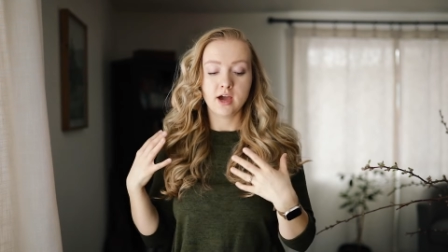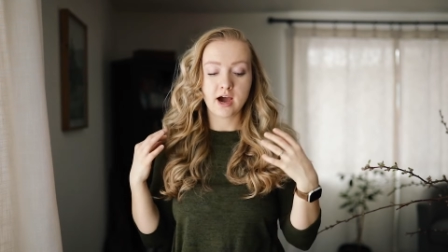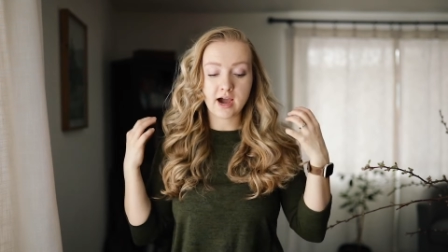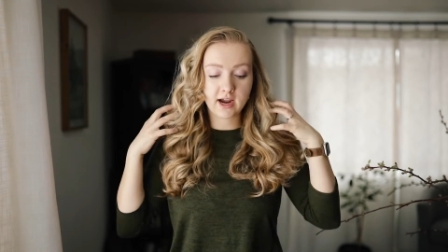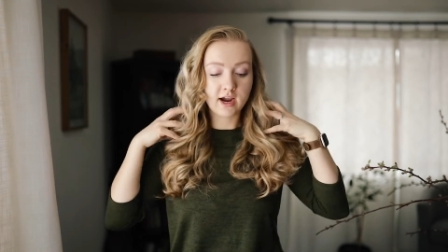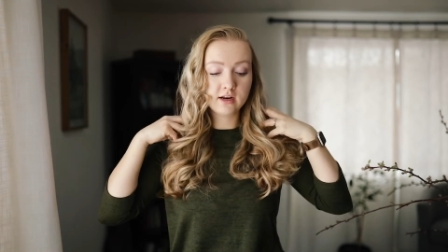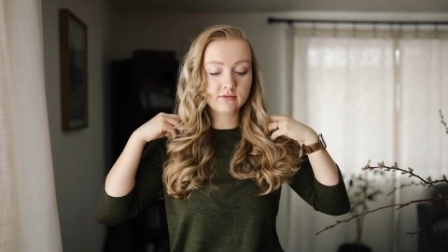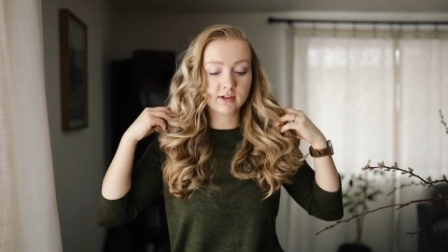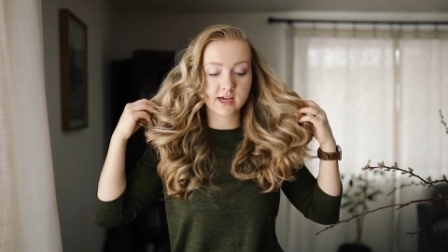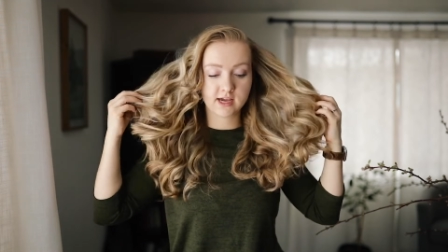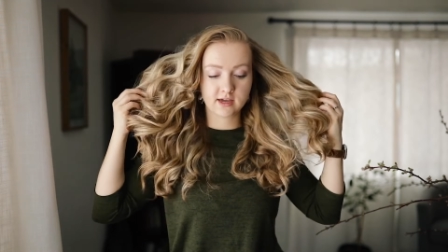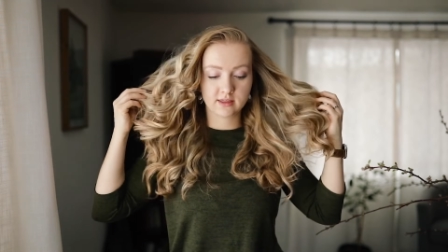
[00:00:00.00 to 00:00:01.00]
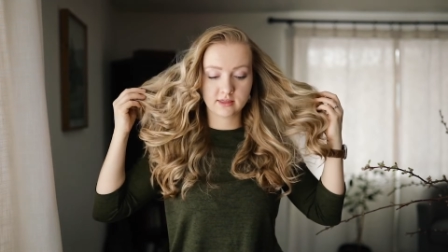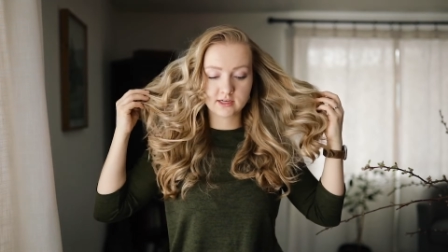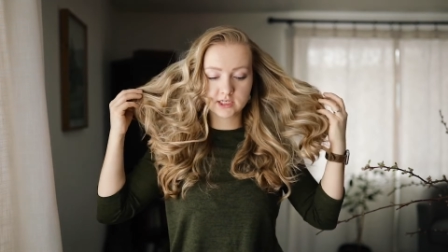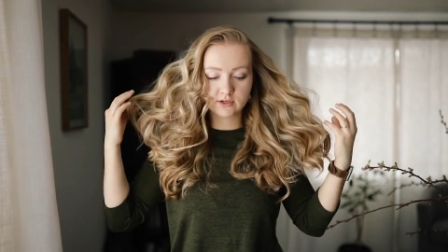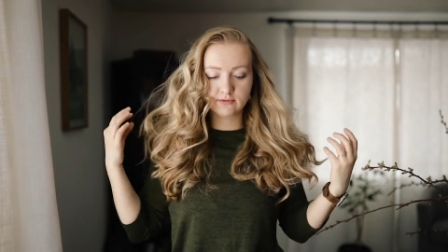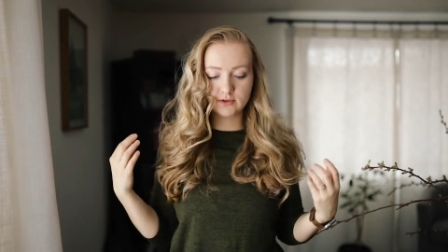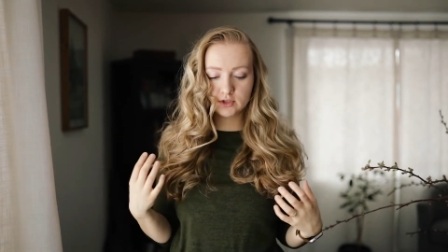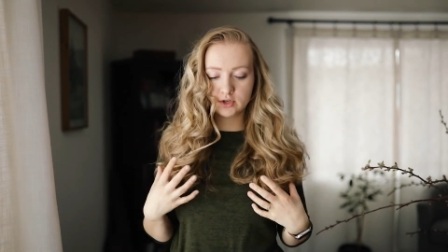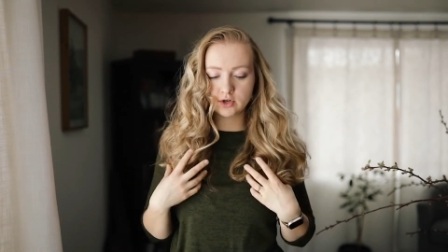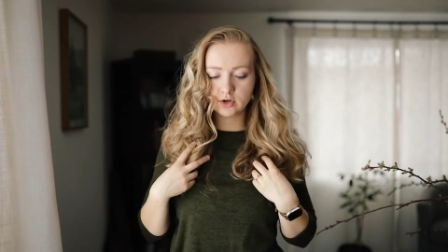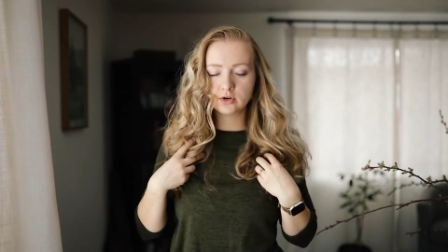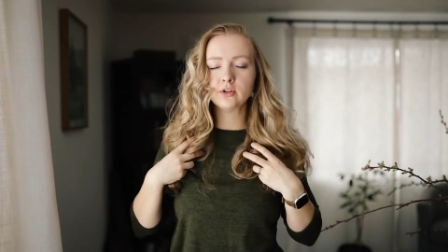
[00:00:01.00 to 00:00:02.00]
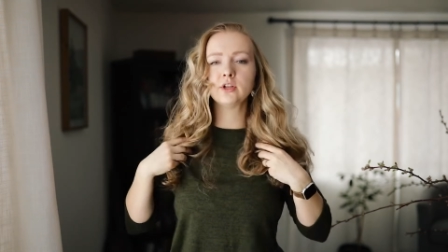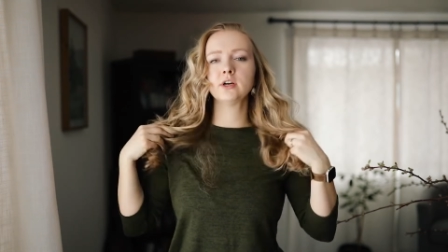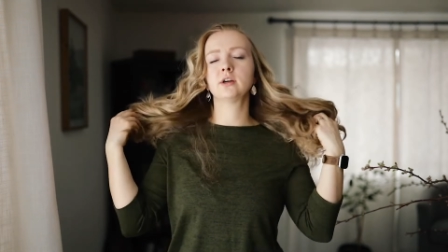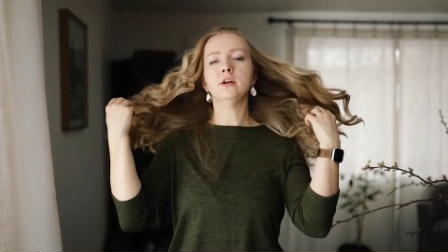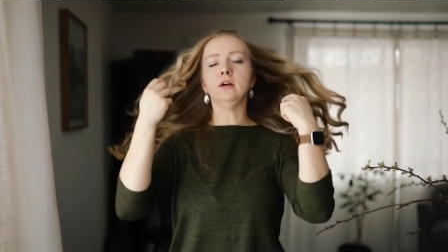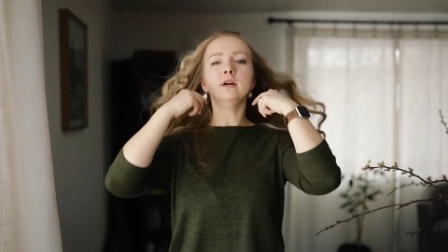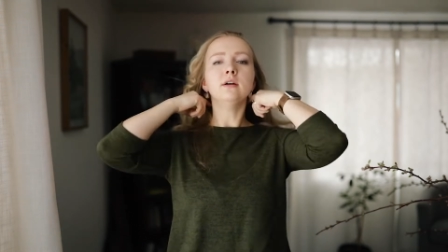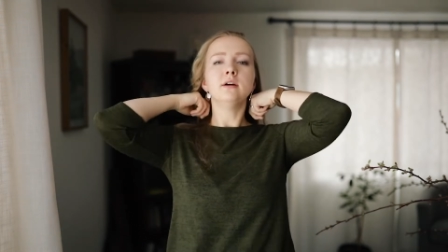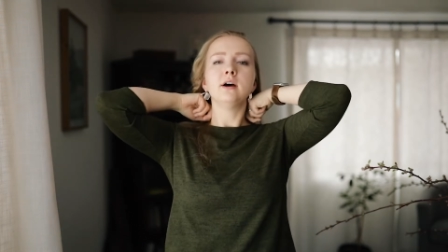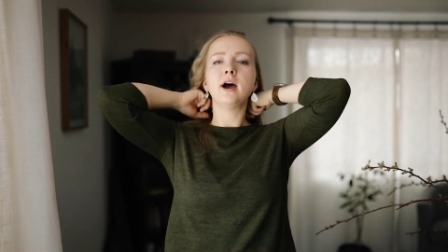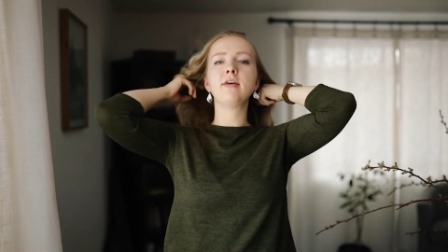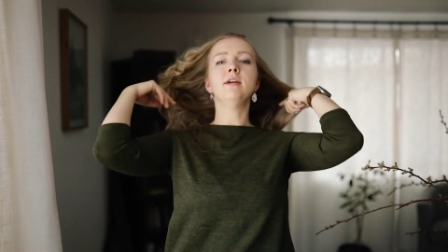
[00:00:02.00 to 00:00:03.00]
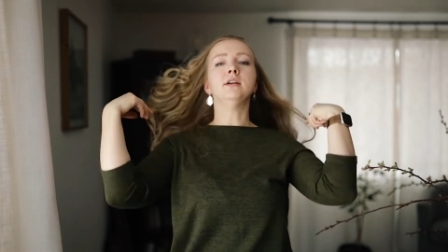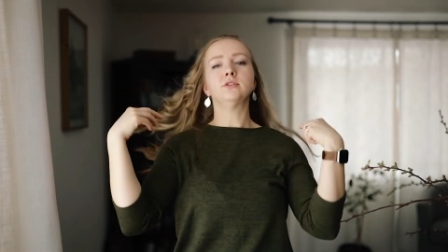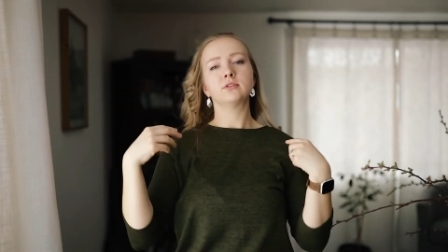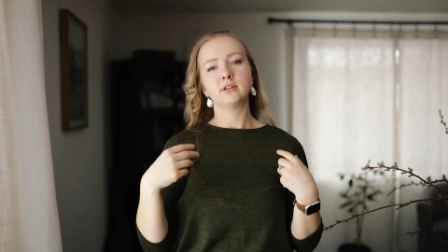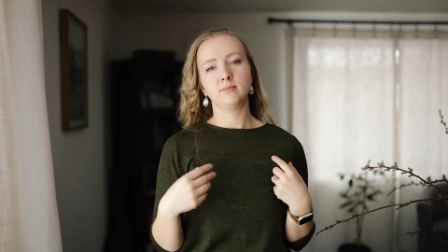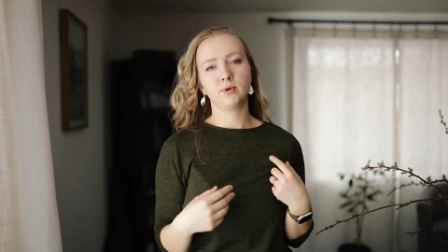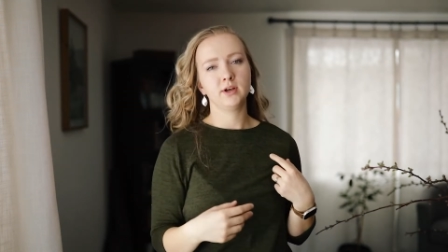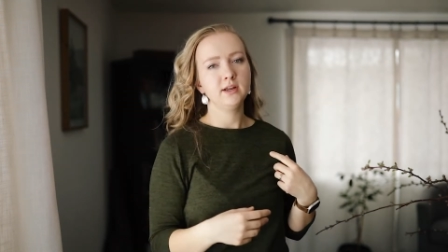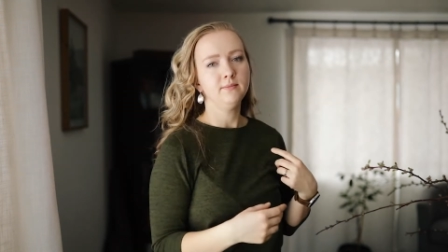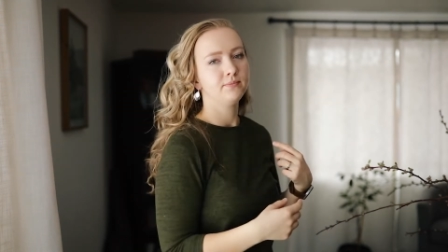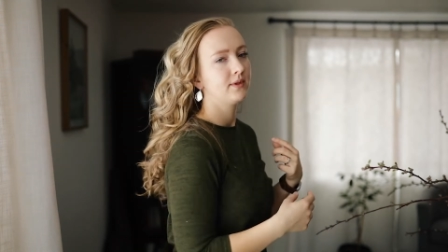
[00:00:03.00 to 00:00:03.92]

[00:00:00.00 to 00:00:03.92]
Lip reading: I kind of like this fuller curl look. I think it's really pretty.